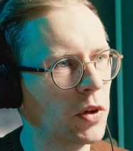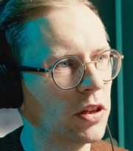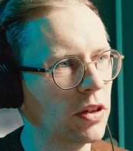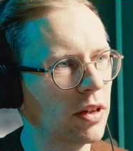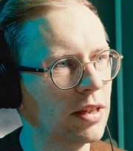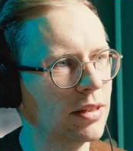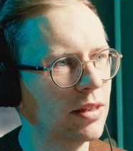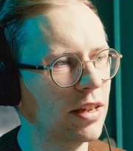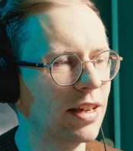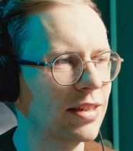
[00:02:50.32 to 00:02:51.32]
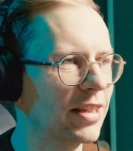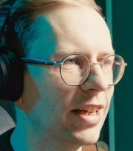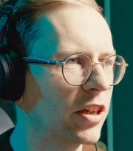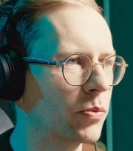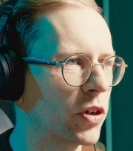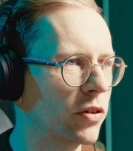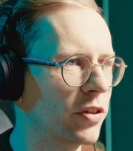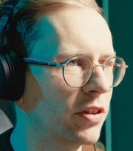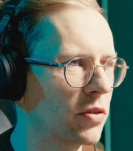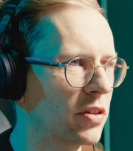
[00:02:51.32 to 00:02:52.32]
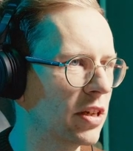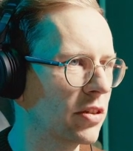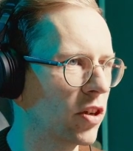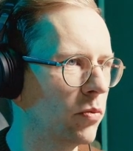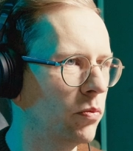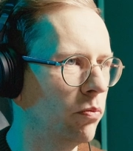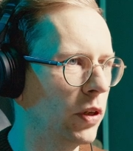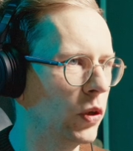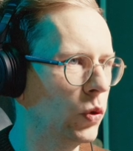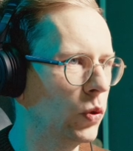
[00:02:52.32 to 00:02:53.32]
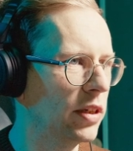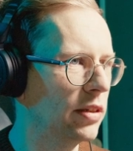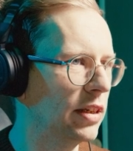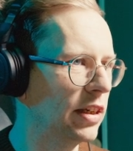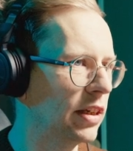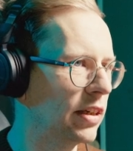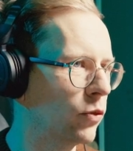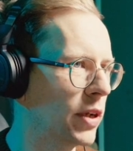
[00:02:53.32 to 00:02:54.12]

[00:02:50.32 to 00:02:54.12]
but it's still not perfect. You see some blue in the